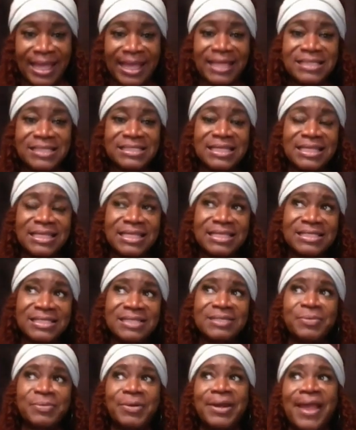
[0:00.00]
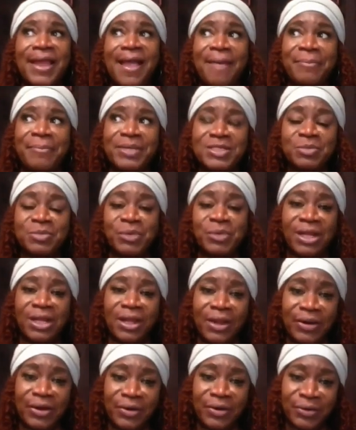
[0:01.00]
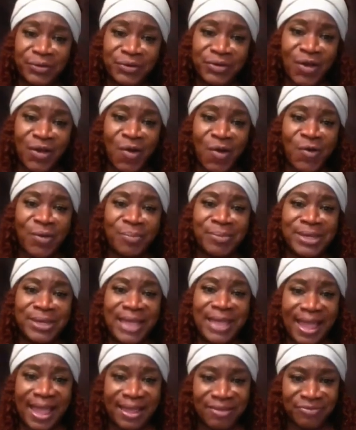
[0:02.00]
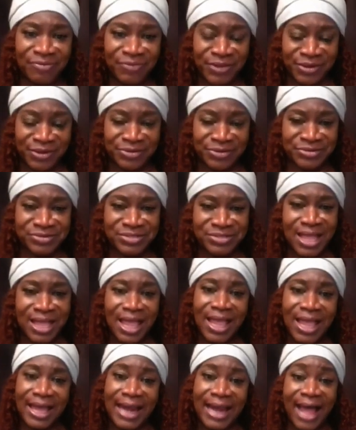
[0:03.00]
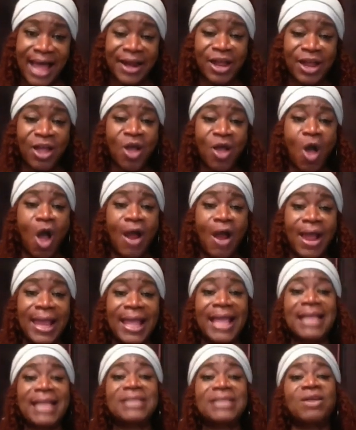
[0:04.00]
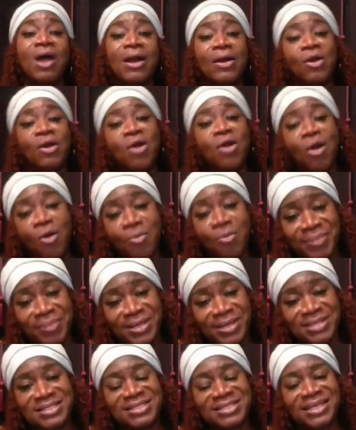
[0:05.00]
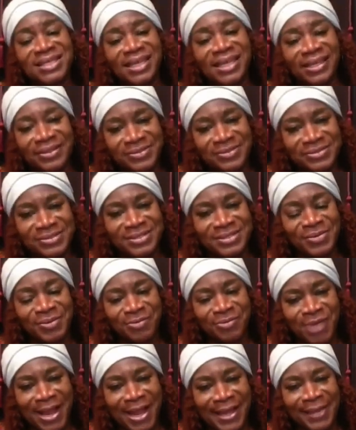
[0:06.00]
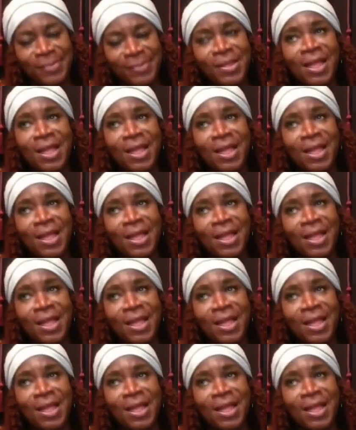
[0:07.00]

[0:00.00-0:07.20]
And see, this is what happens. We learn our behaviors and and our coping skills, right?